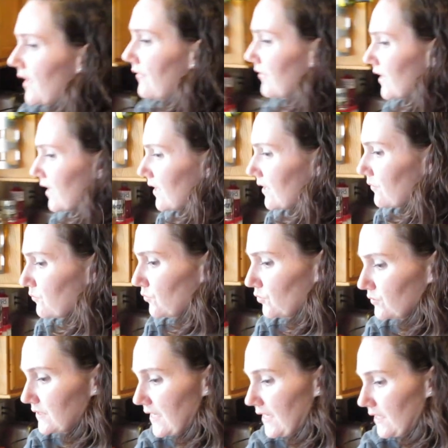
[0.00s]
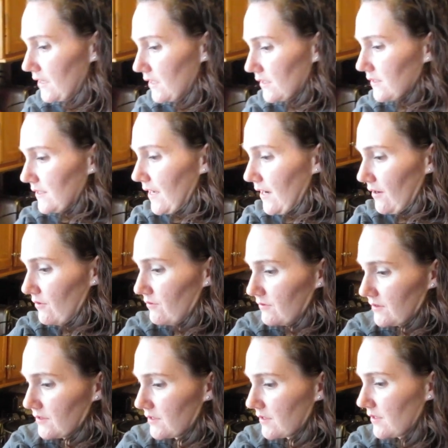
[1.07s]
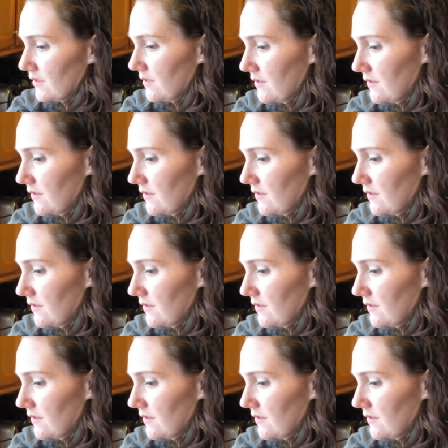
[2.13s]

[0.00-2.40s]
And then we'll take this out.